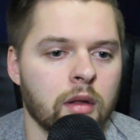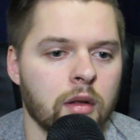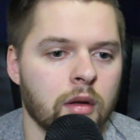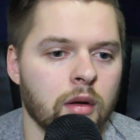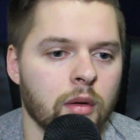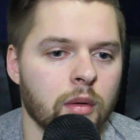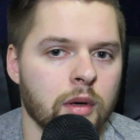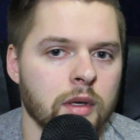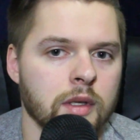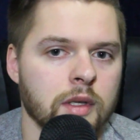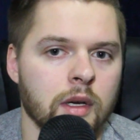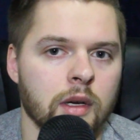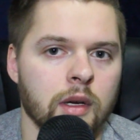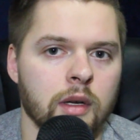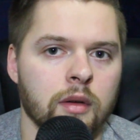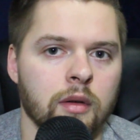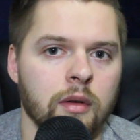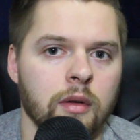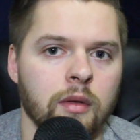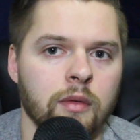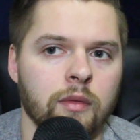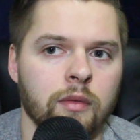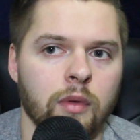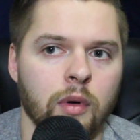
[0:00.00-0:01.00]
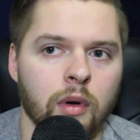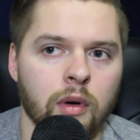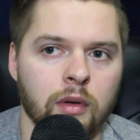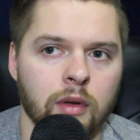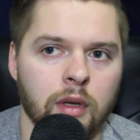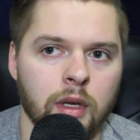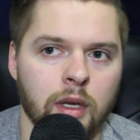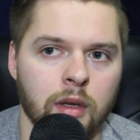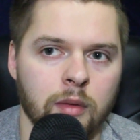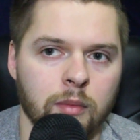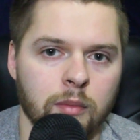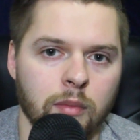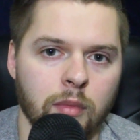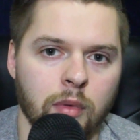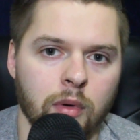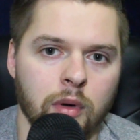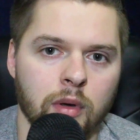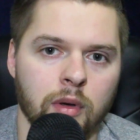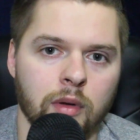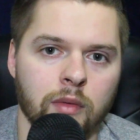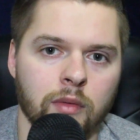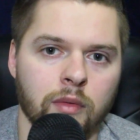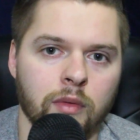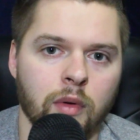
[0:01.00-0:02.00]
There was
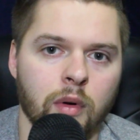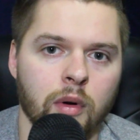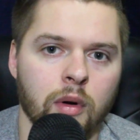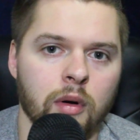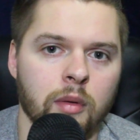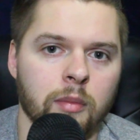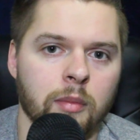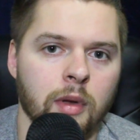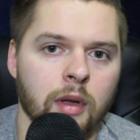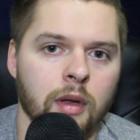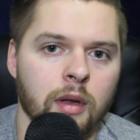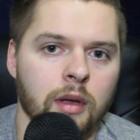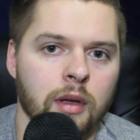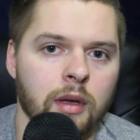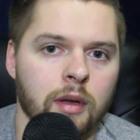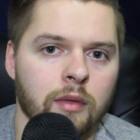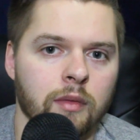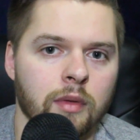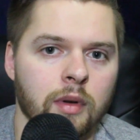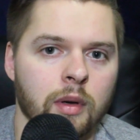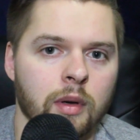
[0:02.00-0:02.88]
114.4 million